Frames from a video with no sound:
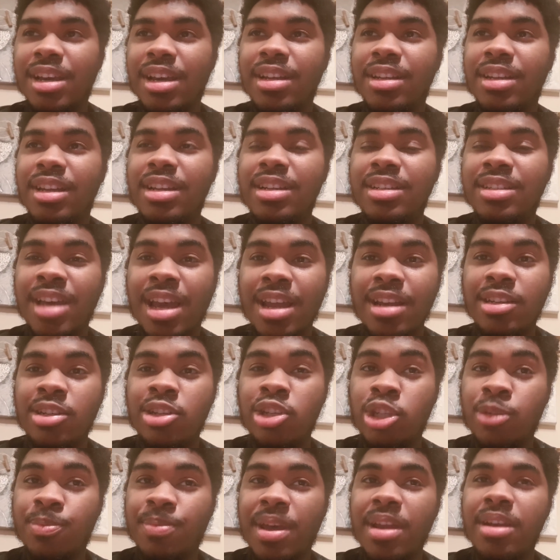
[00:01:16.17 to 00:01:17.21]
The intent to
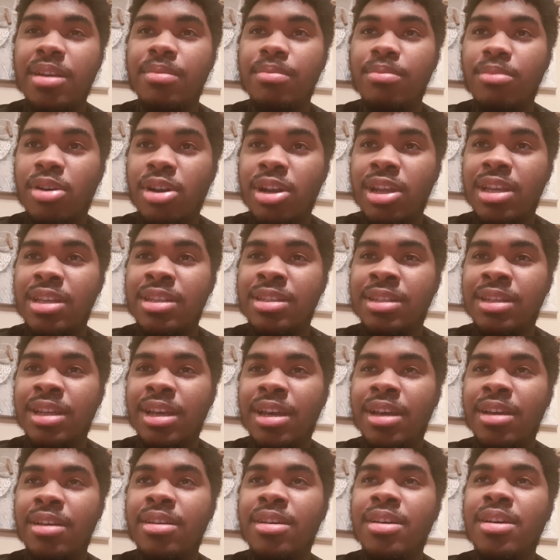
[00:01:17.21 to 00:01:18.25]
spend money is
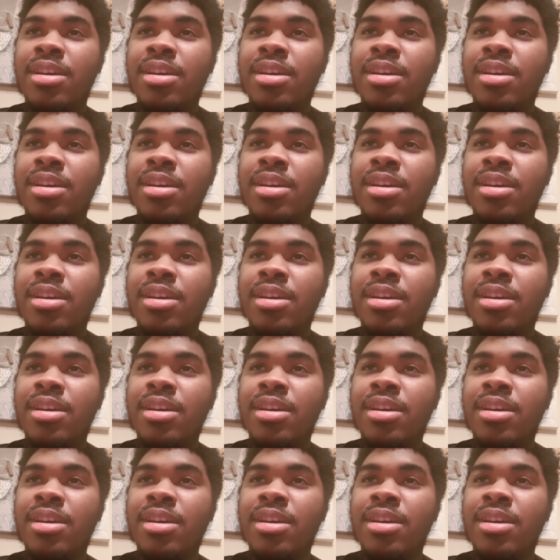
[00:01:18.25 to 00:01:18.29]
there.